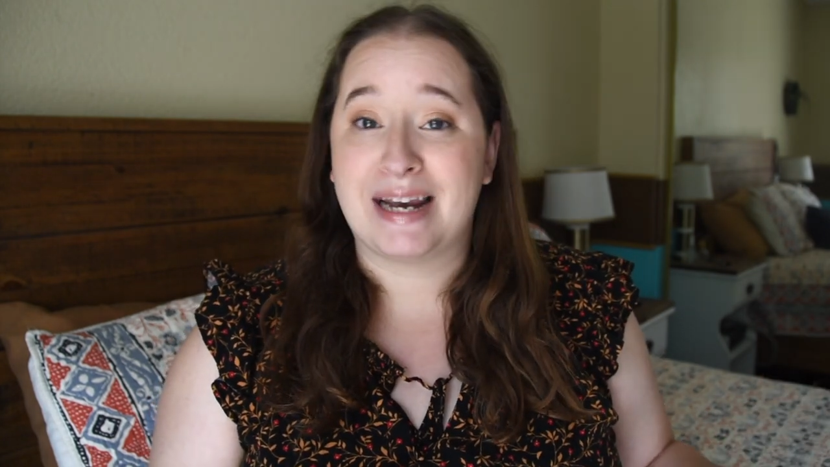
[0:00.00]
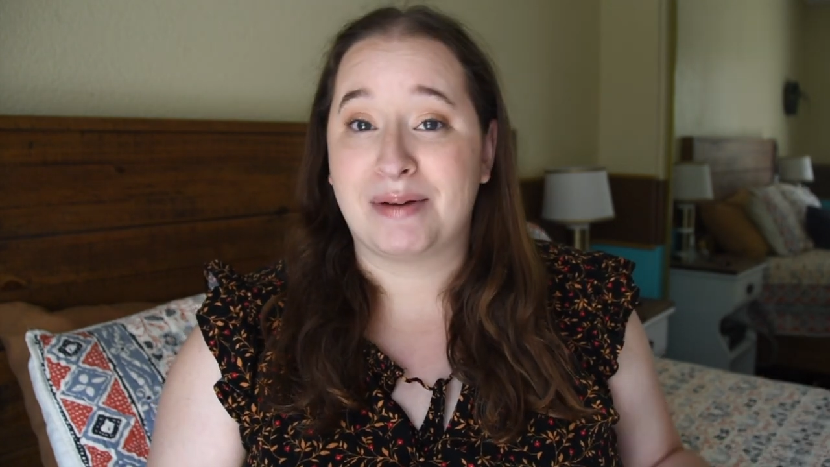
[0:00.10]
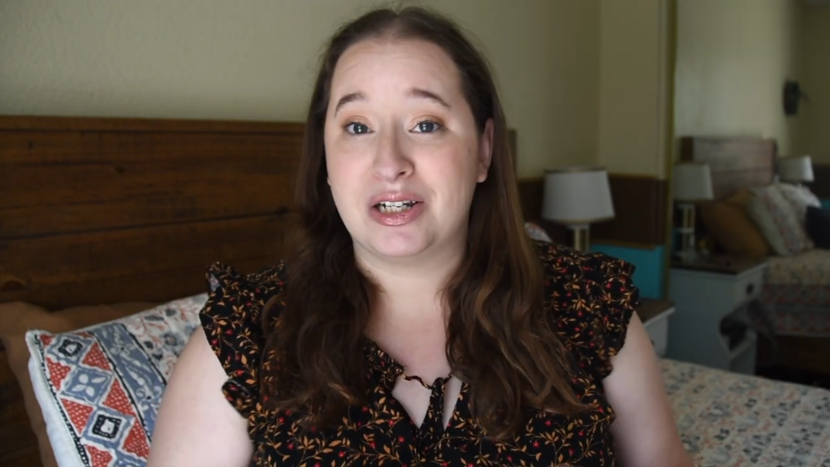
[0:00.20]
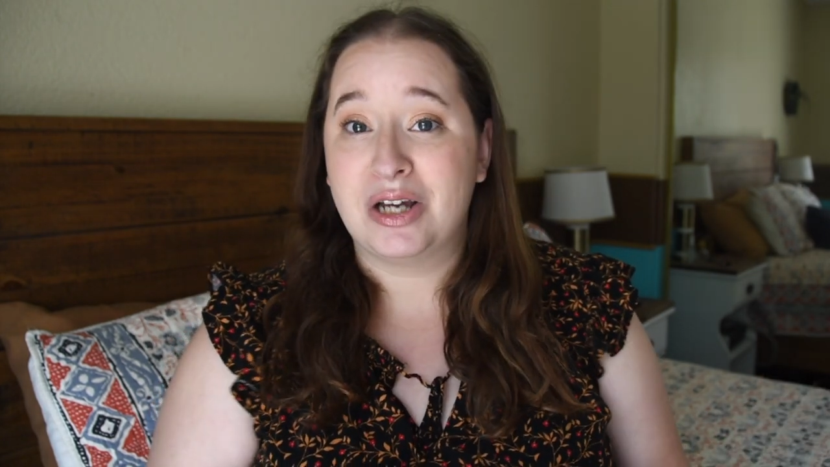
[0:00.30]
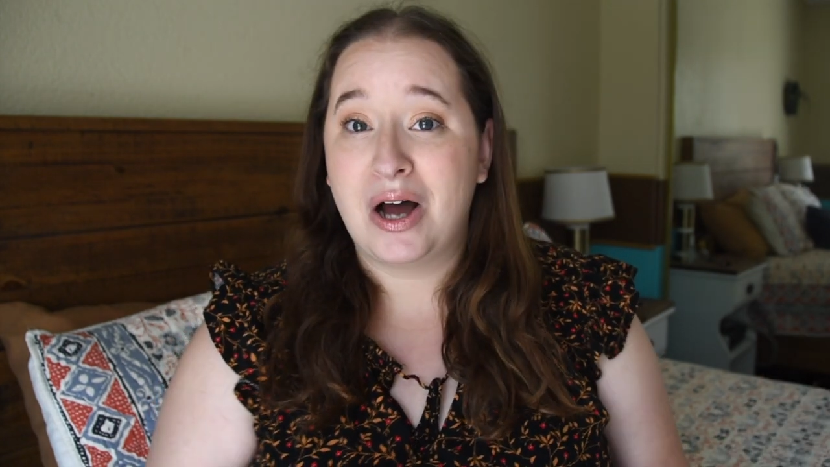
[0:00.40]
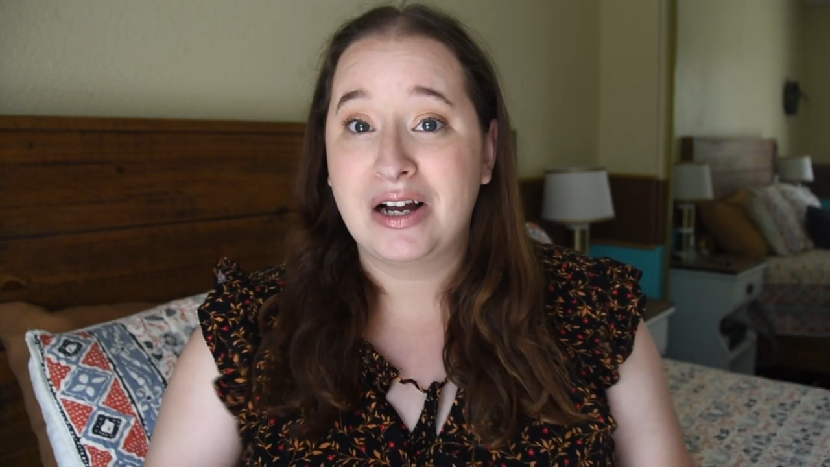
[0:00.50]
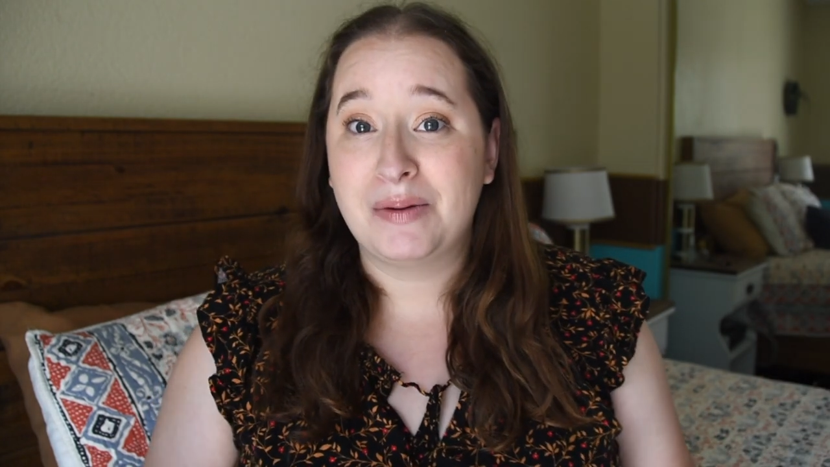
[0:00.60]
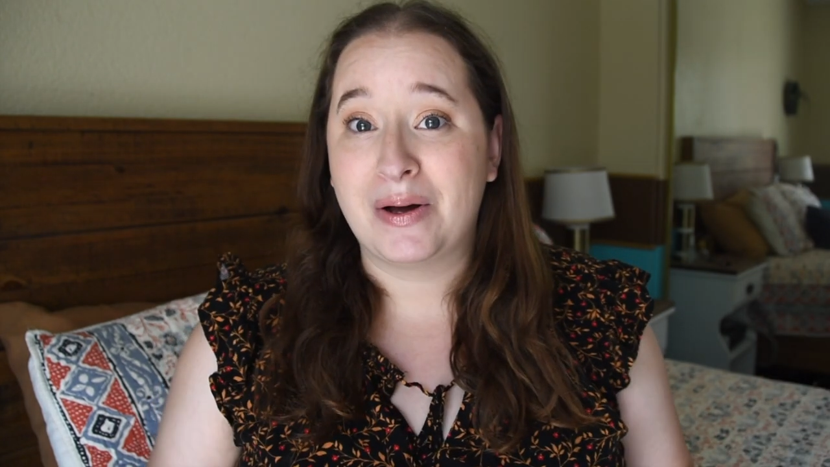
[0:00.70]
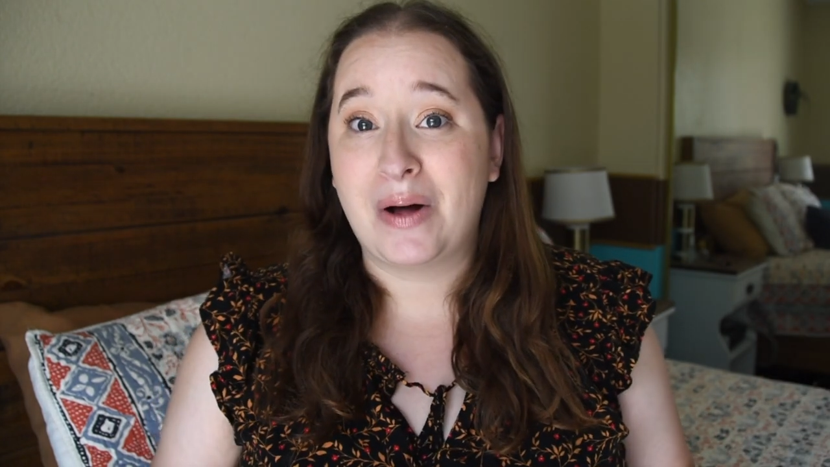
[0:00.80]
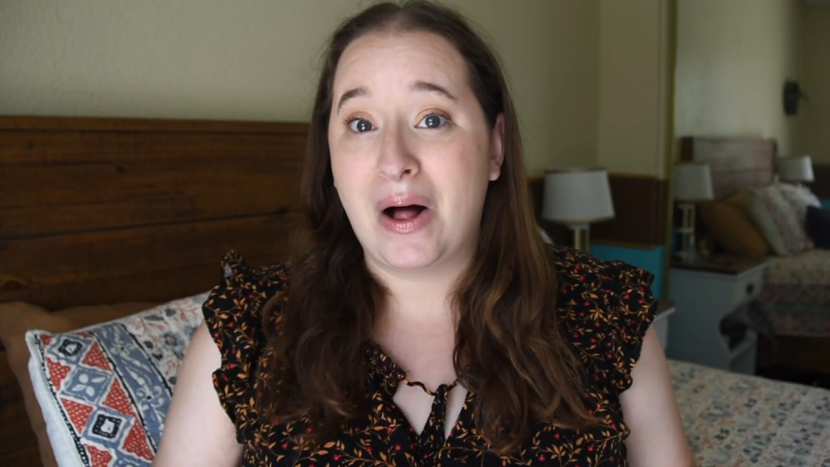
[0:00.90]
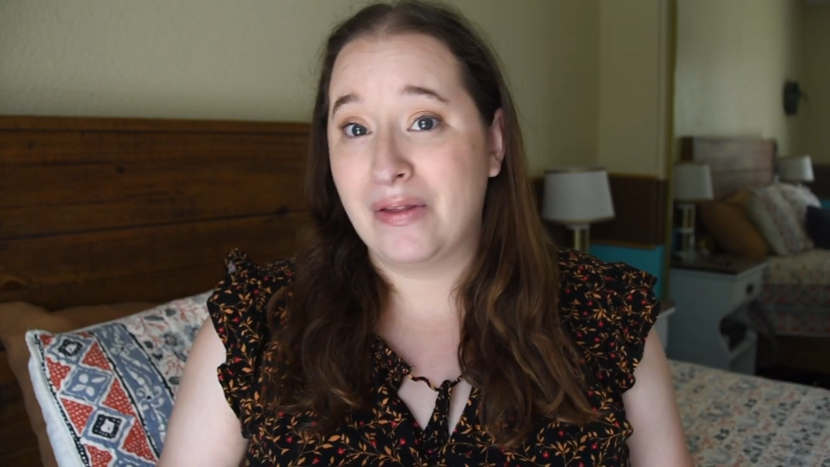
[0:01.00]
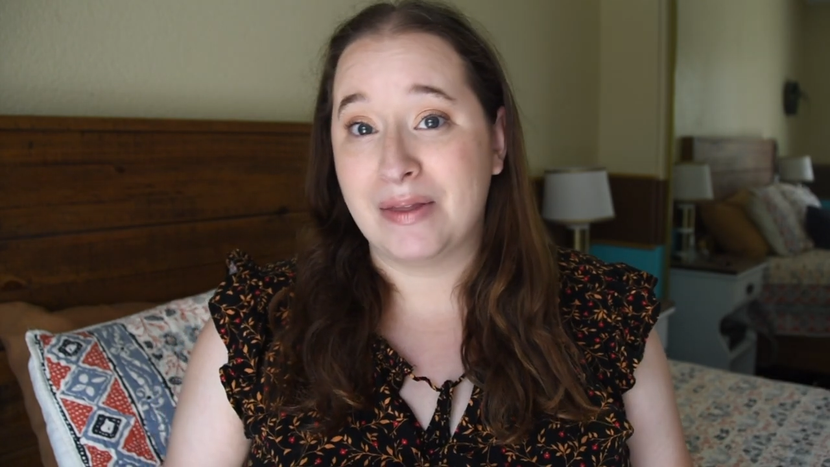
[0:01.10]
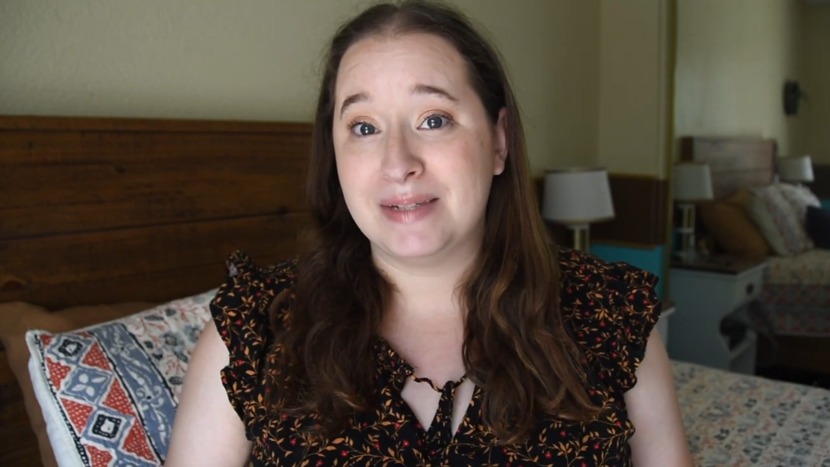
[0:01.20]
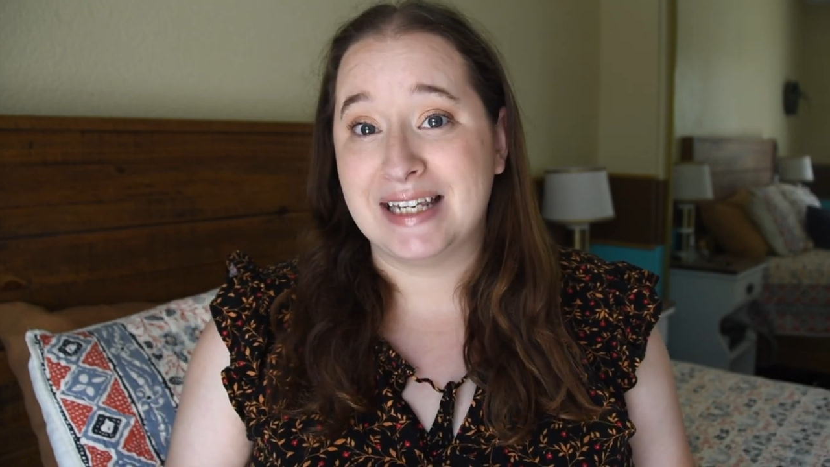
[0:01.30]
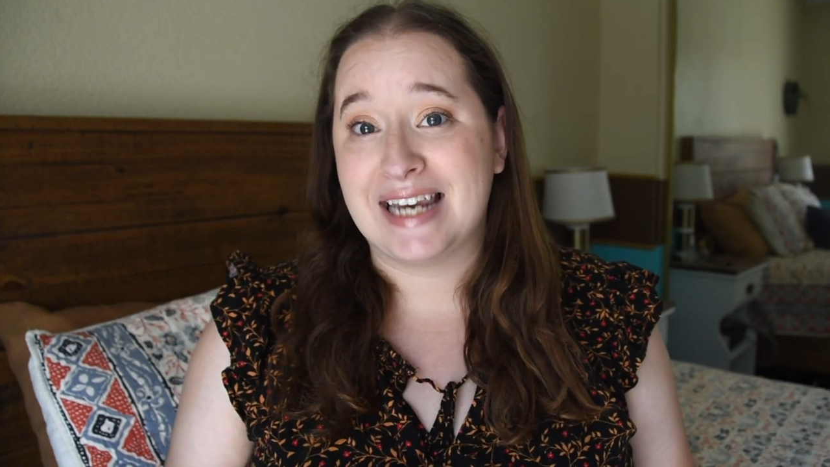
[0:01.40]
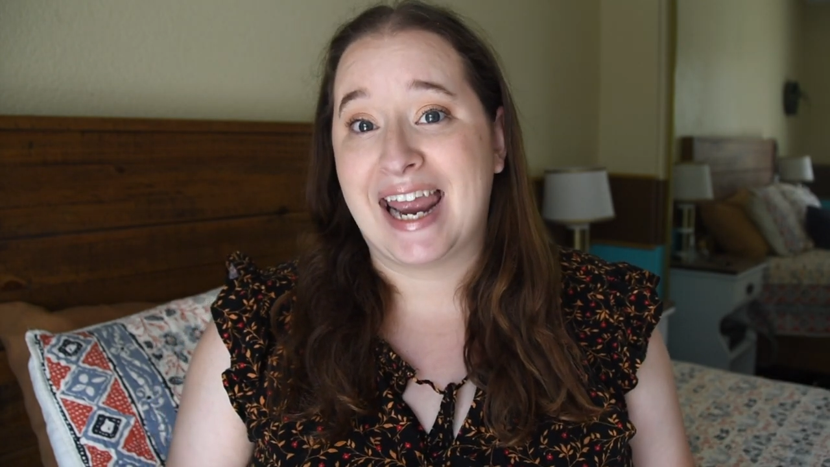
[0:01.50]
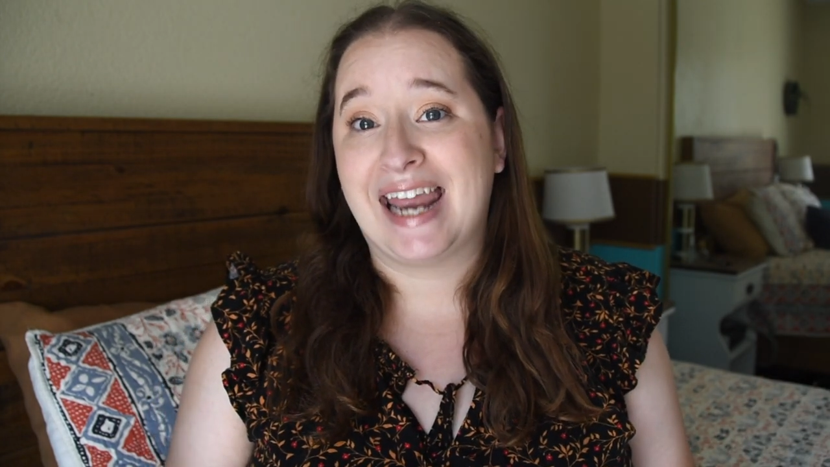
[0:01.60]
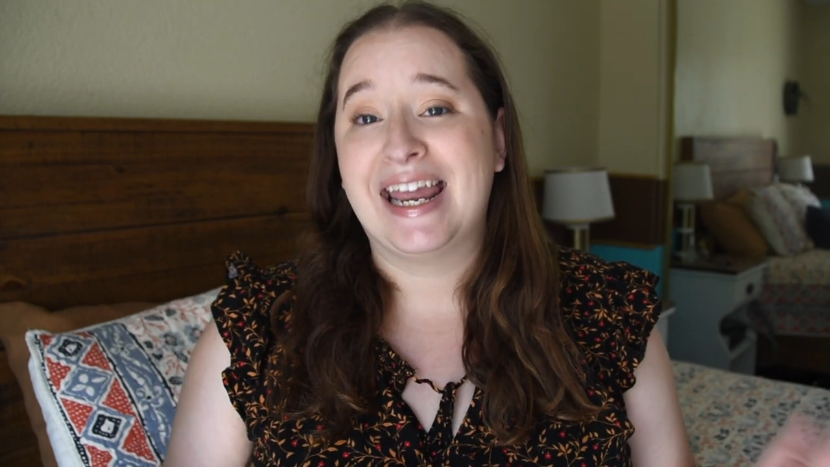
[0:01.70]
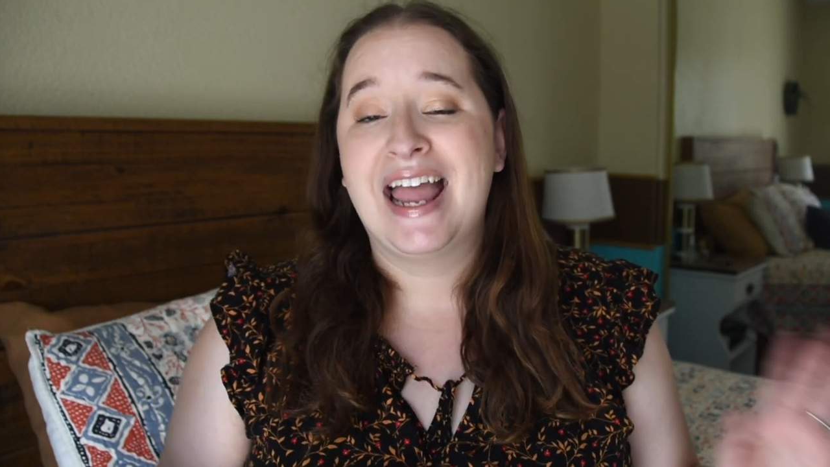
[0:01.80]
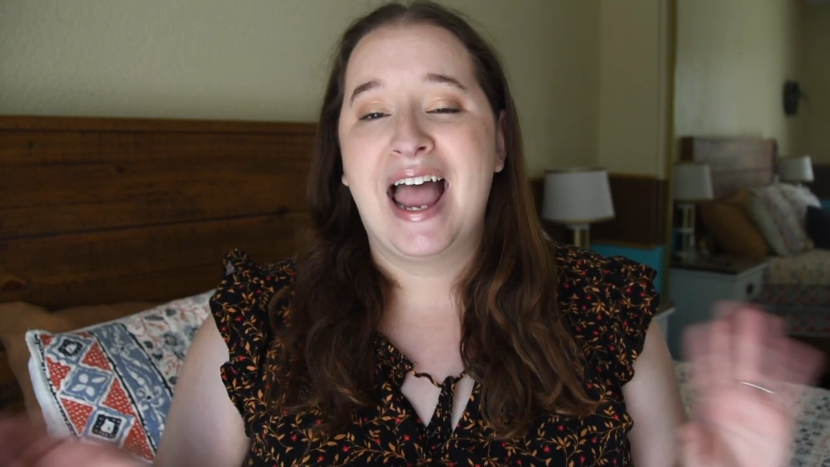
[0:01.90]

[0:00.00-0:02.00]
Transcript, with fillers: I'm going to talk about all of them today.